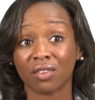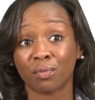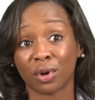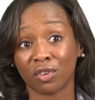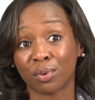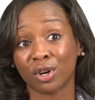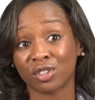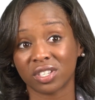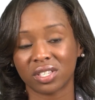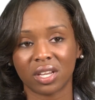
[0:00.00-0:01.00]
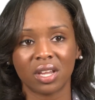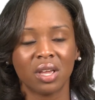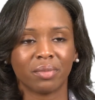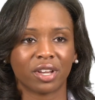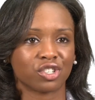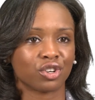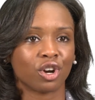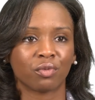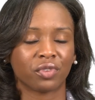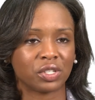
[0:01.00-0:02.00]
of, of purchasing because your
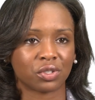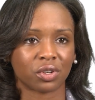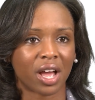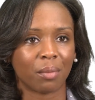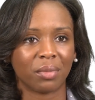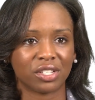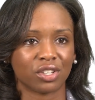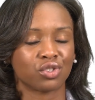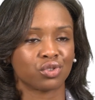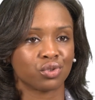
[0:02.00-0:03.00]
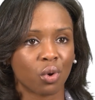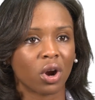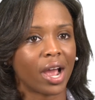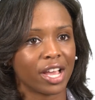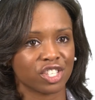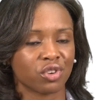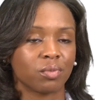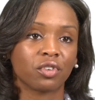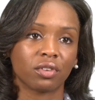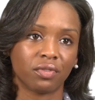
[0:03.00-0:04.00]
home freezers are not meant to store ice
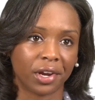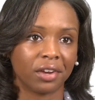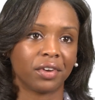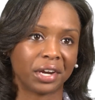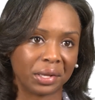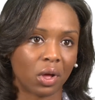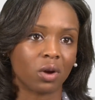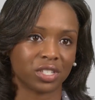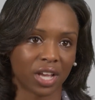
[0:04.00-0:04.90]
cream for a very, very long